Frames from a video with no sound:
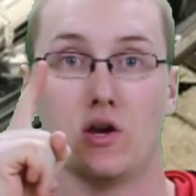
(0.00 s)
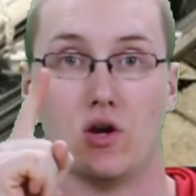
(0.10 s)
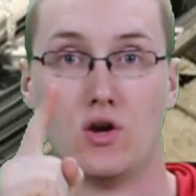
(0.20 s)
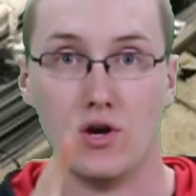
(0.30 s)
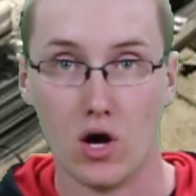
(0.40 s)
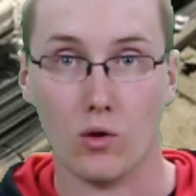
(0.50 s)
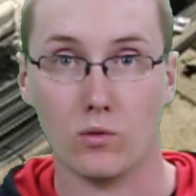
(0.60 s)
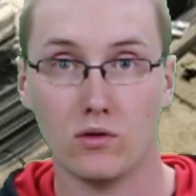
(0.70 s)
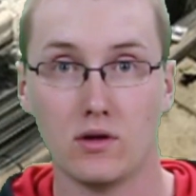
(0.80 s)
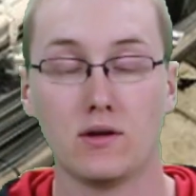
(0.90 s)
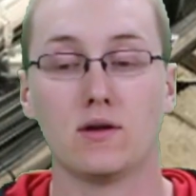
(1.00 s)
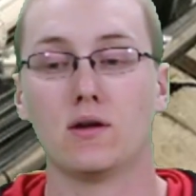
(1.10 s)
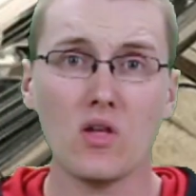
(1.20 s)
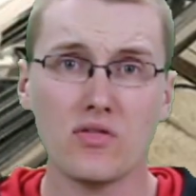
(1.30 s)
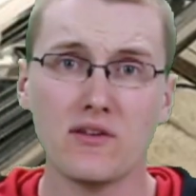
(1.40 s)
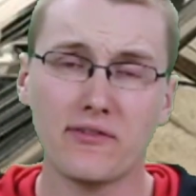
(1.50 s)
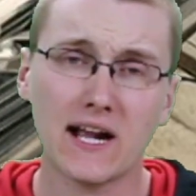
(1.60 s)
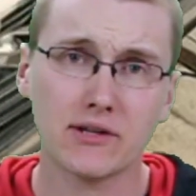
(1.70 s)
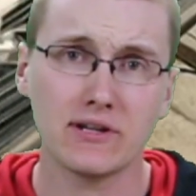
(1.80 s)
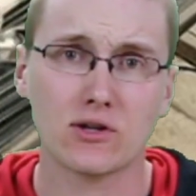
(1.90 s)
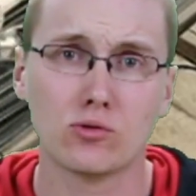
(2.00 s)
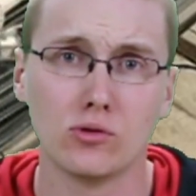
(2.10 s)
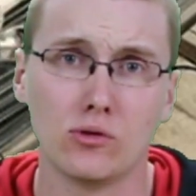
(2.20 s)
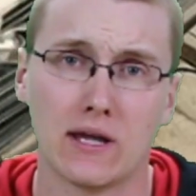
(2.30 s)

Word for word: No. The factory intercooler